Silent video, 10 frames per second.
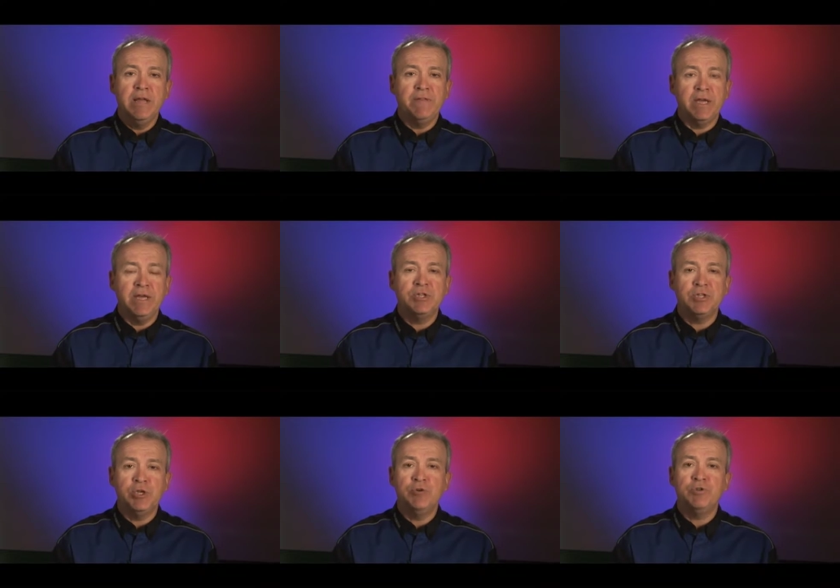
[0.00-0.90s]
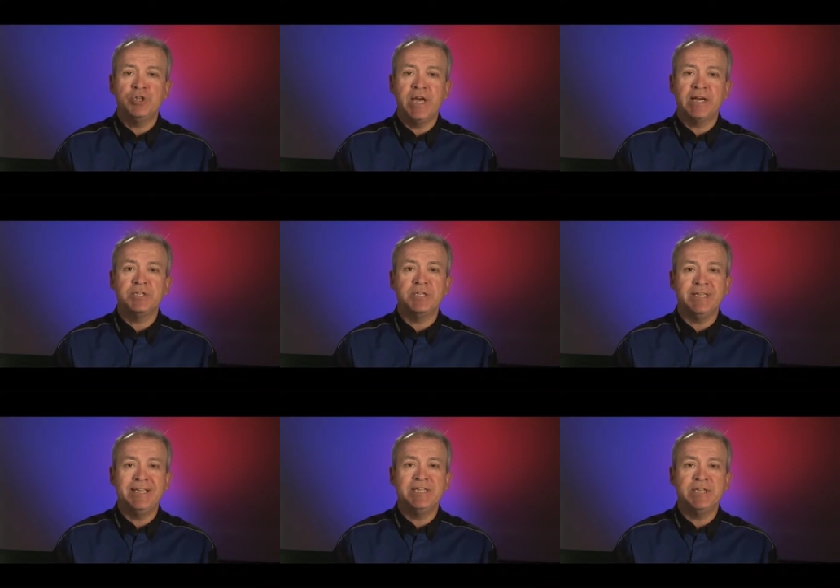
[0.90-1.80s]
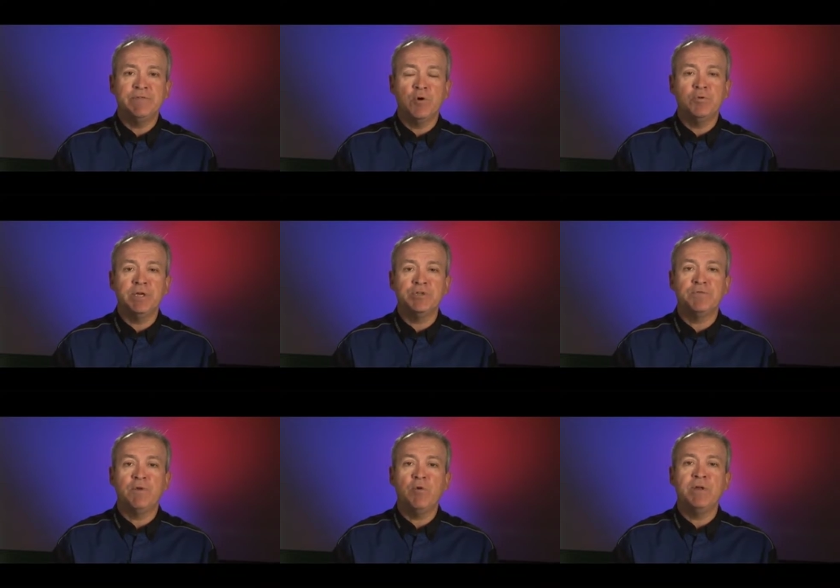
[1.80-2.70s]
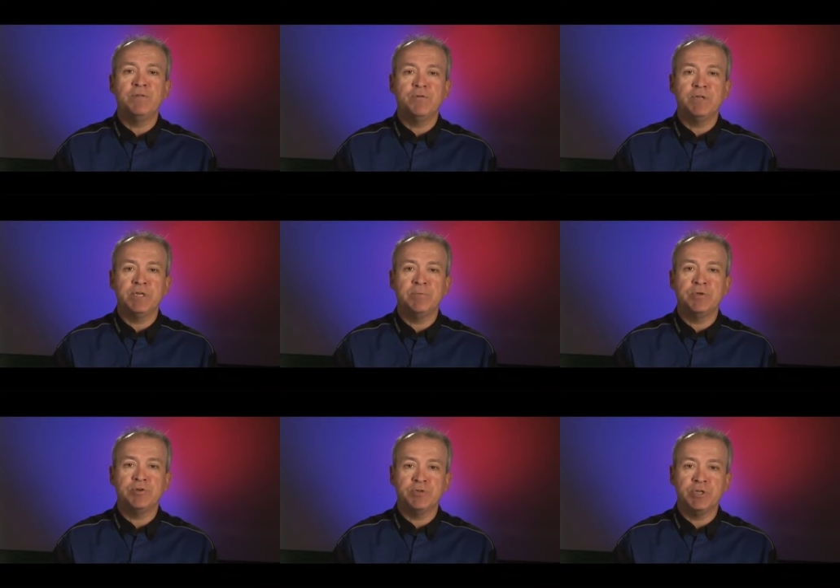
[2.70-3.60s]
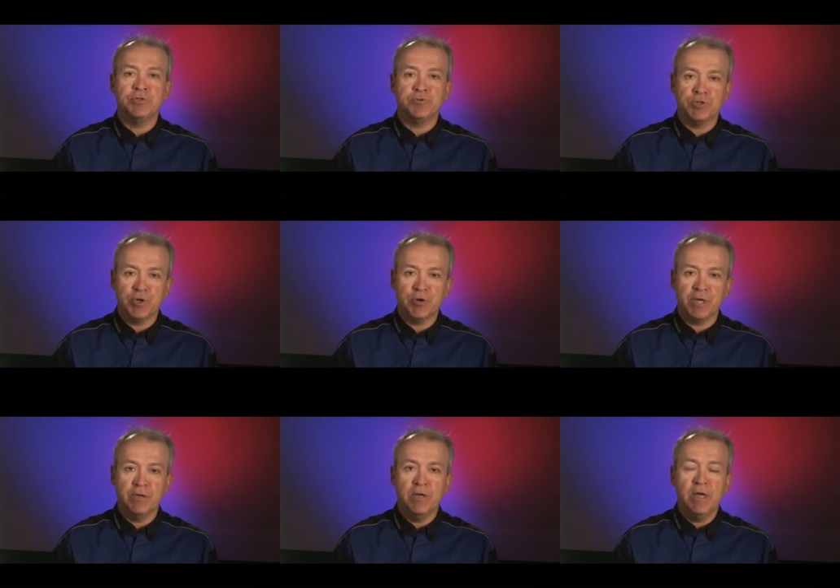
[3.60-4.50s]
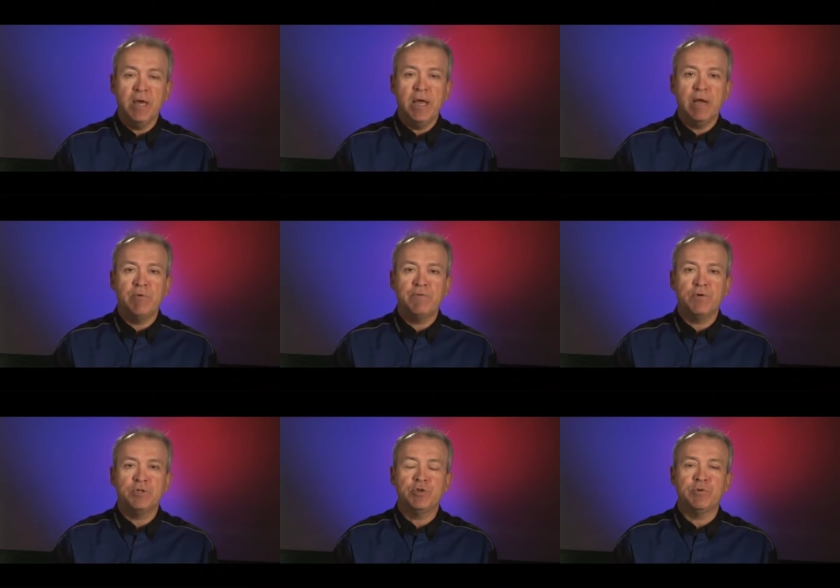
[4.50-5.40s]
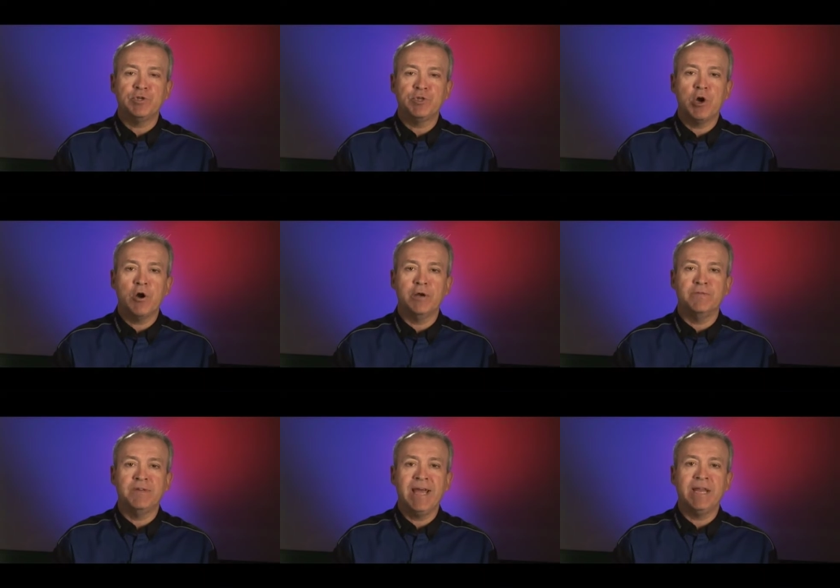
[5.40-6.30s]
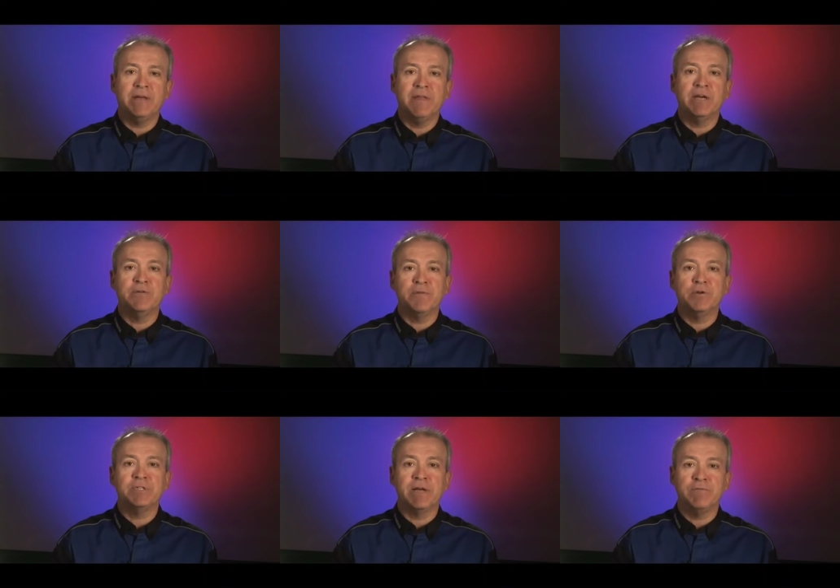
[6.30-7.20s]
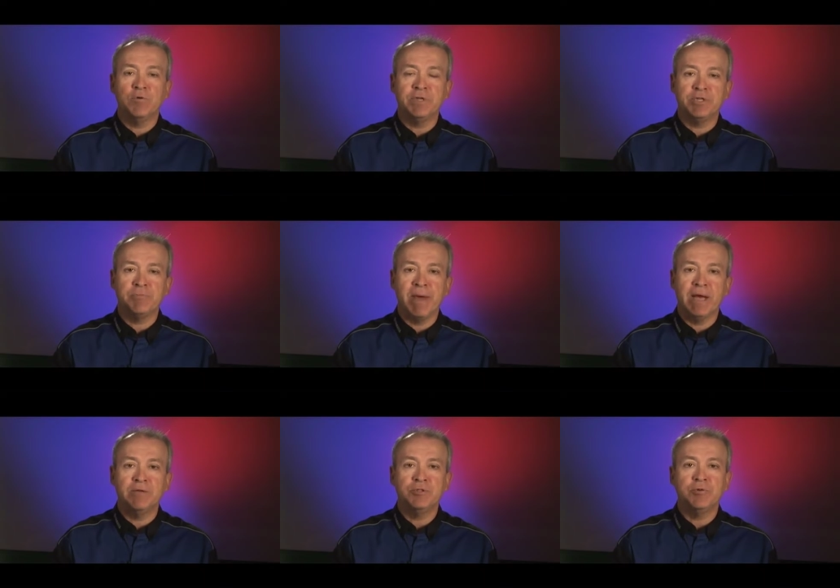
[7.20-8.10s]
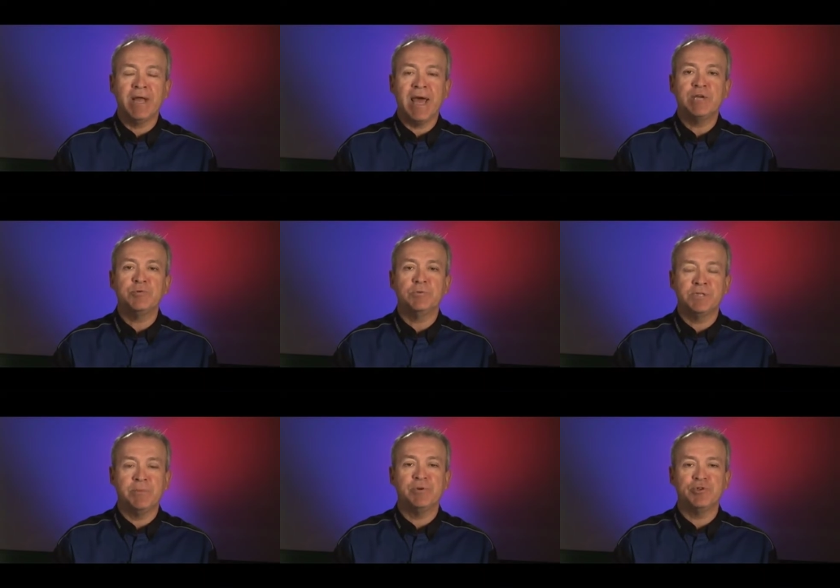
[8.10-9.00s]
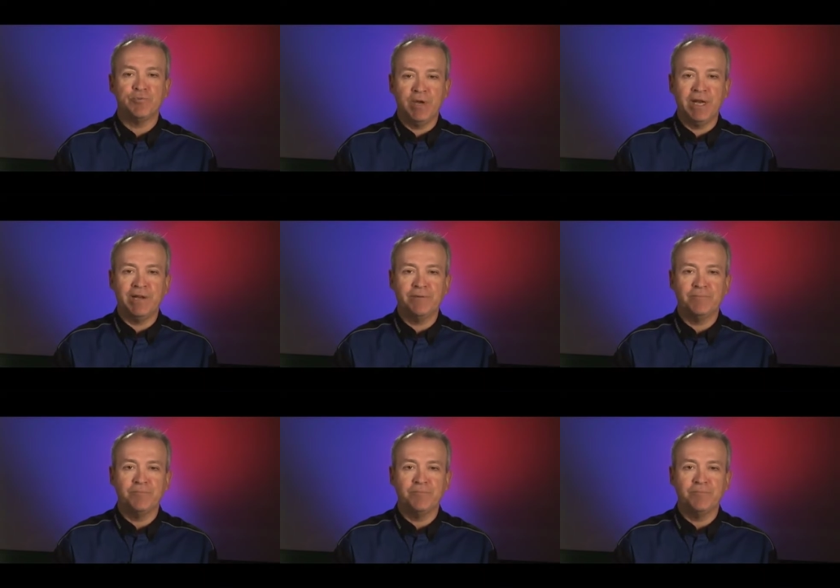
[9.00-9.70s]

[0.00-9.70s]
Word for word: the ECU checks the DC voltage flowing through the temperature sensor circuit and refers to a chart of data that converts that voltage spec to an actual temperature reading.